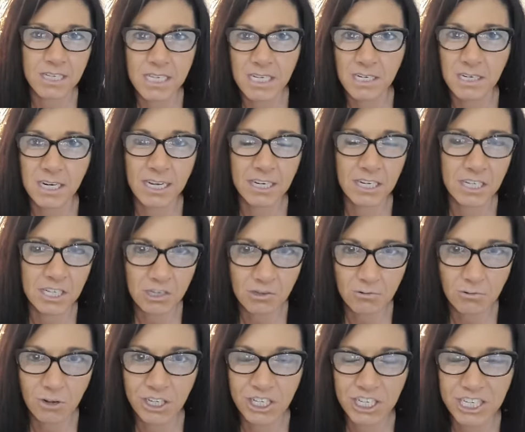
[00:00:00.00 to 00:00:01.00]
to sit around and
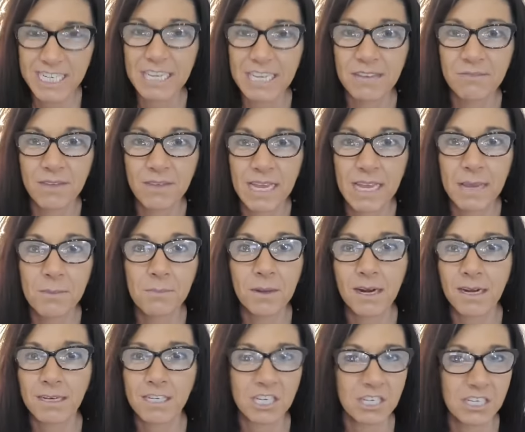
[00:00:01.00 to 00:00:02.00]
just watch TV,
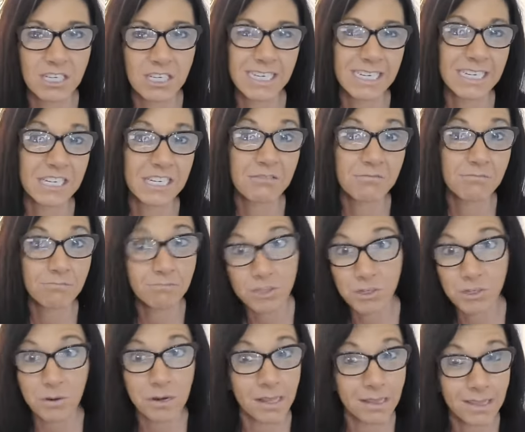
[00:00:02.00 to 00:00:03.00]
but I just didn't
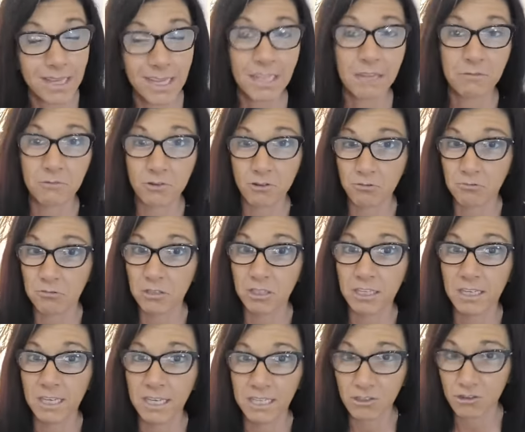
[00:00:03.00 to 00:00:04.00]
do anything that was
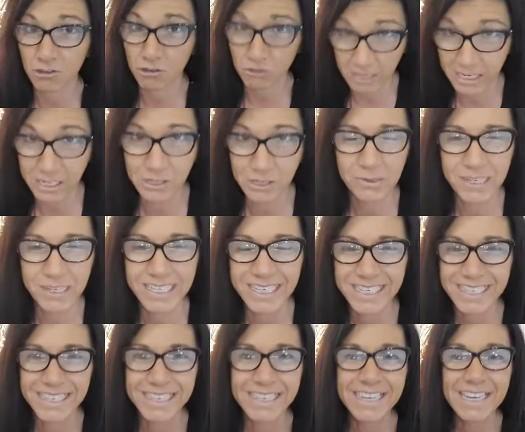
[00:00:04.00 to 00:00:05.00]
really
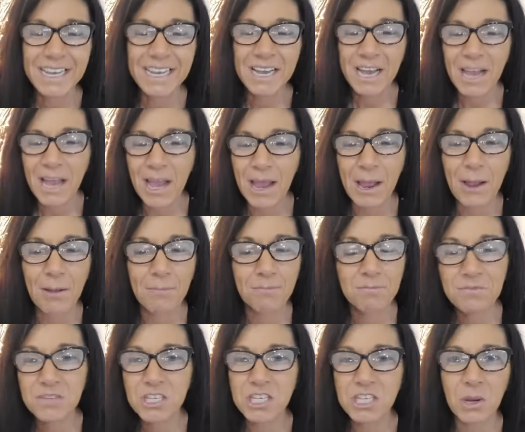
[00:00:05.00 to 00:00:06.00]
strenuous.
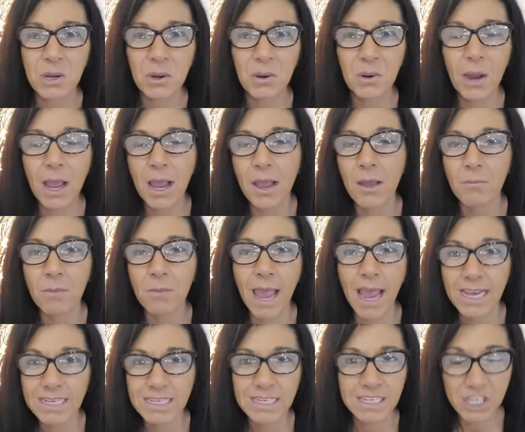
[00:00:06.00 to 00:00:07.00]
Um, so um,
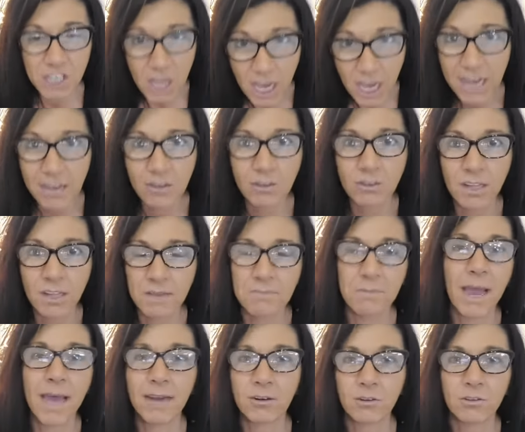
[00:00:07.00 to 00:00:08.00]
as a child, I
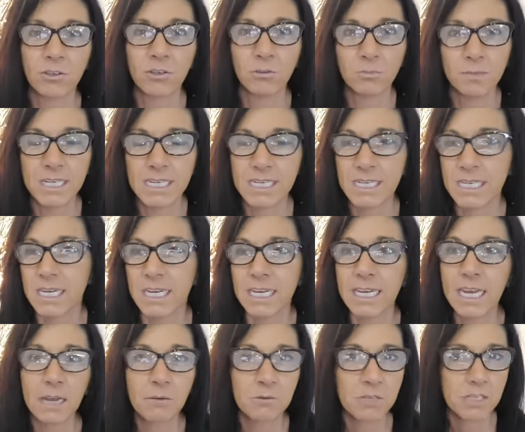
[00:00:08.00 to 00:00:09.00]
battled
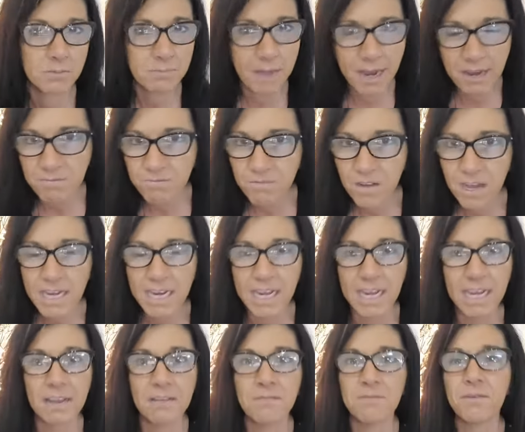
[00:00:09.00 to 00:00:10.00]
obesity. I was made fun
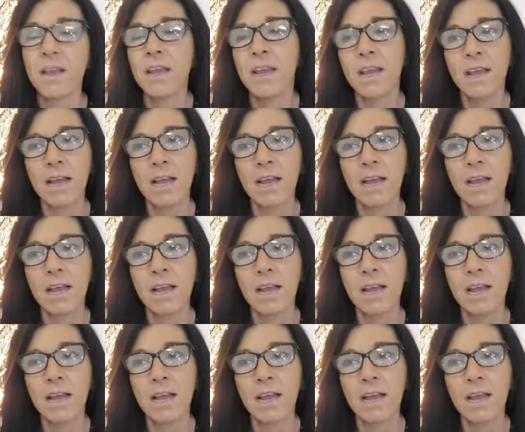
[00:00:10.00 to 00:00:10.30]
of.